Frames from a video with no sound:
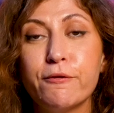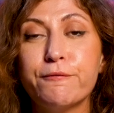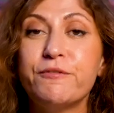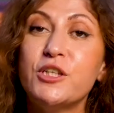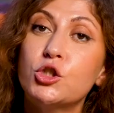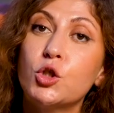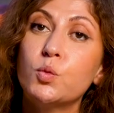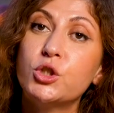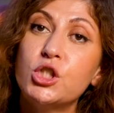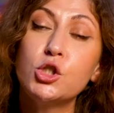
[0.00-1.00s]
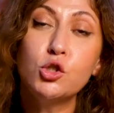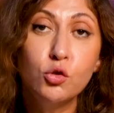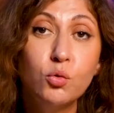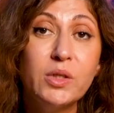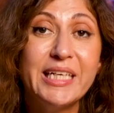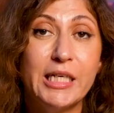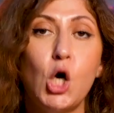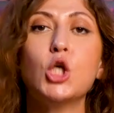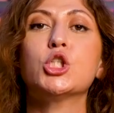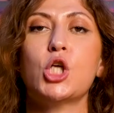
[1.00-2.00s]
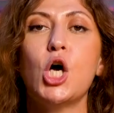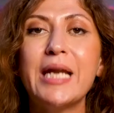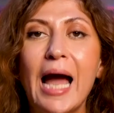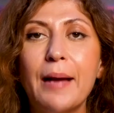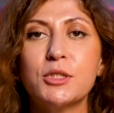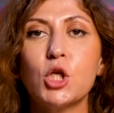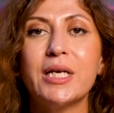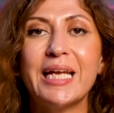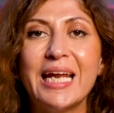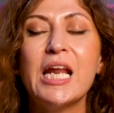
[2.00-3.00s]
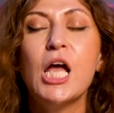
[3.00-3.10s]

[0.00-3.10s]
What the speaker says: feature which is newly launched on Amazon in